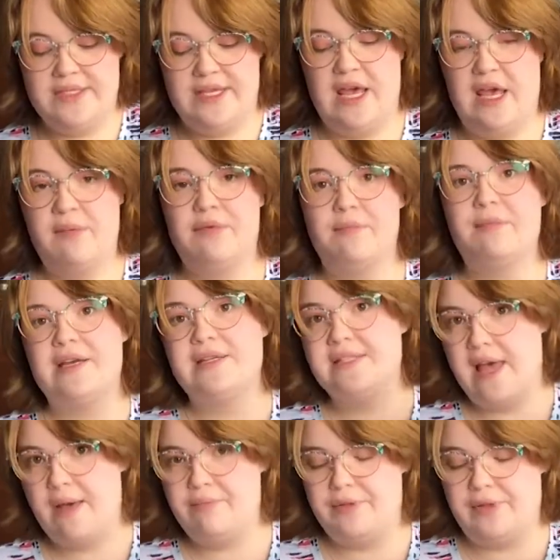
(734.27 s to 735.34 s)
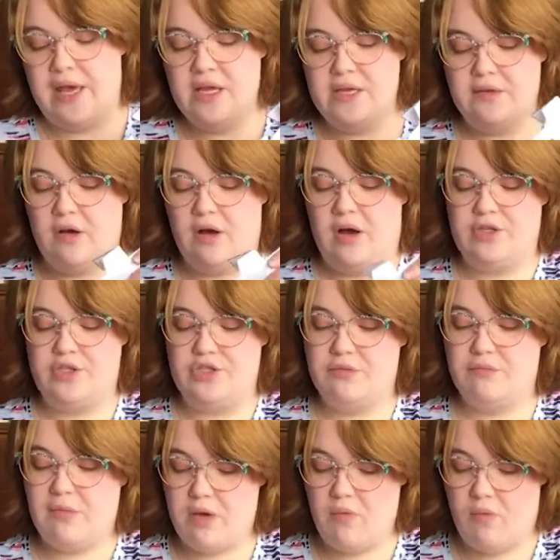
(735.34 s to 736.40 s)
tape my template
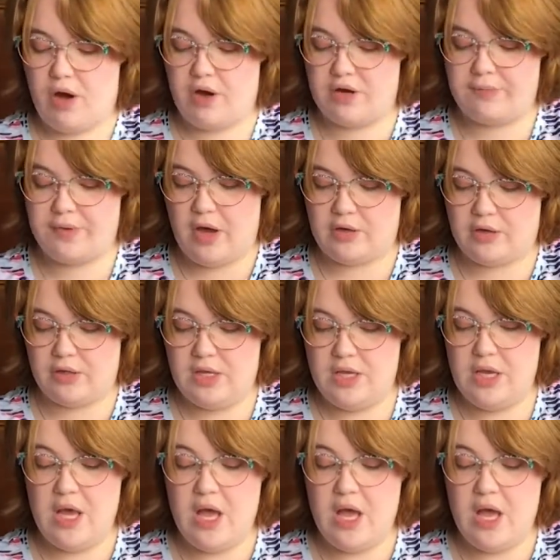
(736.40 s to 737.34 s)
onto my water bottle.